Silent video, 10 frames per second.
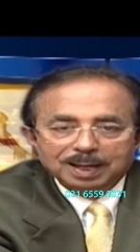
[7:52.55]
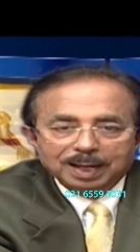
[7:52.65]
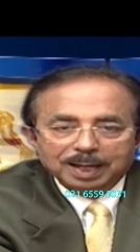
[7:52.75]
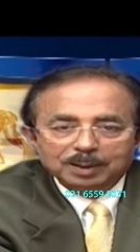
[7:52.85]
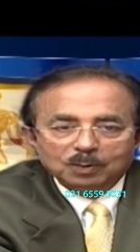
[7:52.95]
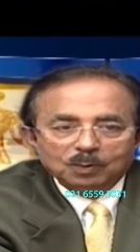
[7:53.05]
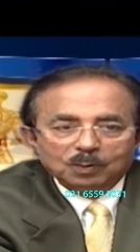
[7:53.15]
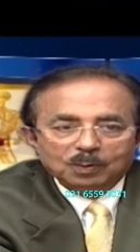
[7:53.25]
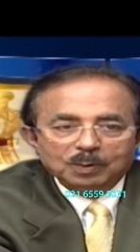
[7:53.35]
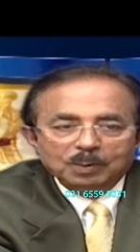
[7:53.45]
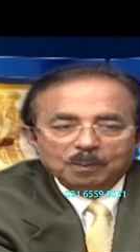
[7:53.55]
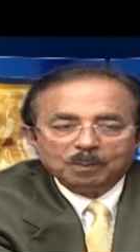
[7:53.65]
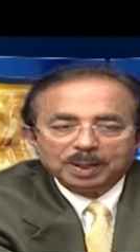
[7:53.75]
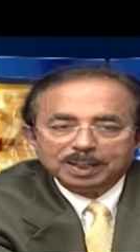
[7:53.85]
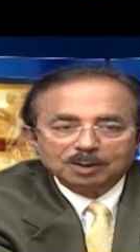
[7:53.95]
I know
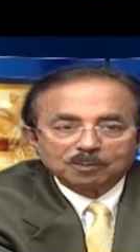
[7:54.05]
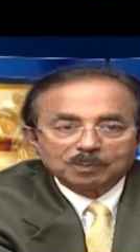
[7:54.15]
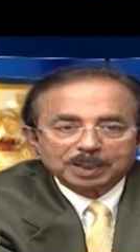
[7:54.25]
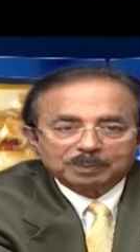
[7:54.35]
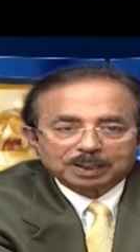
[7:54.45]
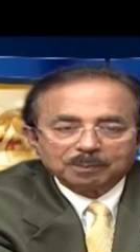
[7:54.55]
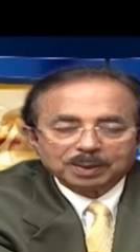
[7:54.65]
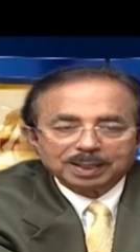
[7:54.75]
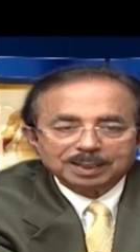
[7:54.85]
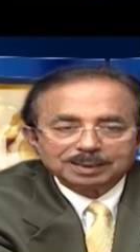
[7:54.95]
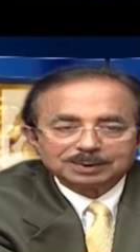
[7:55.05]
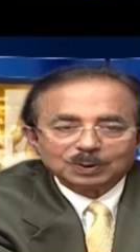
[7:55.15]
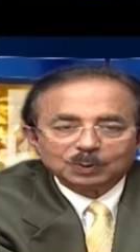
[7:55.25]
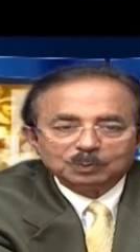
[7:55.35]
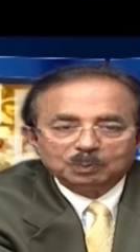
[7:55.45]
many of my companions
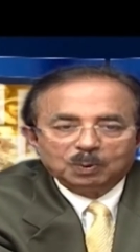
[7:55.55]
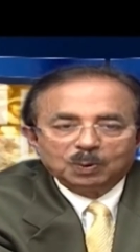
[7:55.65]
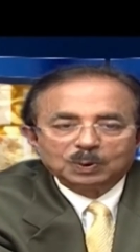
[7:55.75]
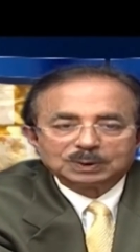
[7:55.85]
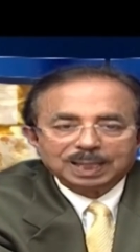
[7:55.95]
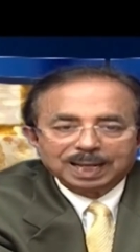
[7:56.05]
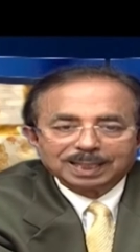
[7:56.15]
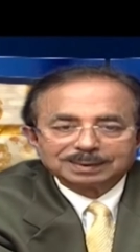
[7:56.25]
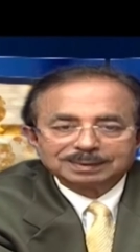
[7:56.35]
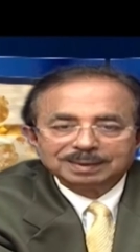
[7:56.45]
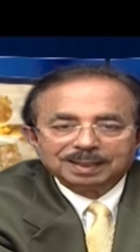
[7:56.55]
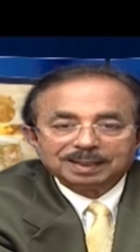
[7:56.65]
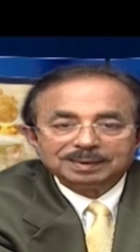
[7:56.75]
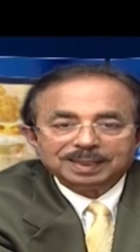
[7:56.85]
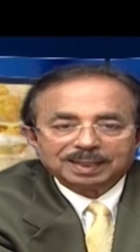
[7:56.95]
lose both legs
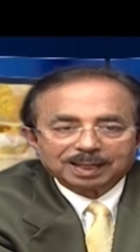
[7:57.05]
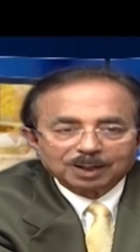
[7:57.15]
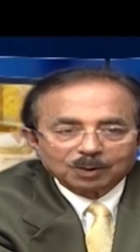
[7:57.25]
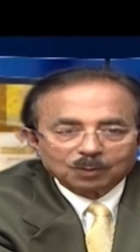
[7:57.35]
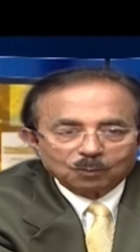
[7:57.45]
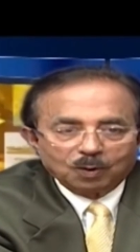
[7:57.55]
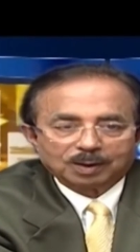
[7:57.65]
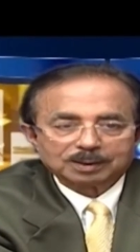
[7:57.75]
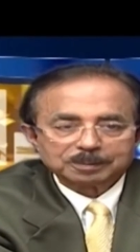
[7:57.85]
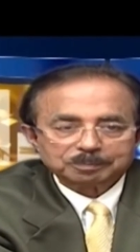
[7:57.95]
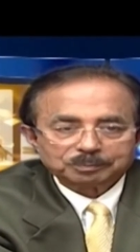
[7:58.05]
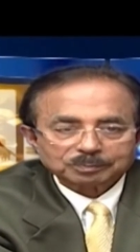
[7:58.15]
and they cannot walk.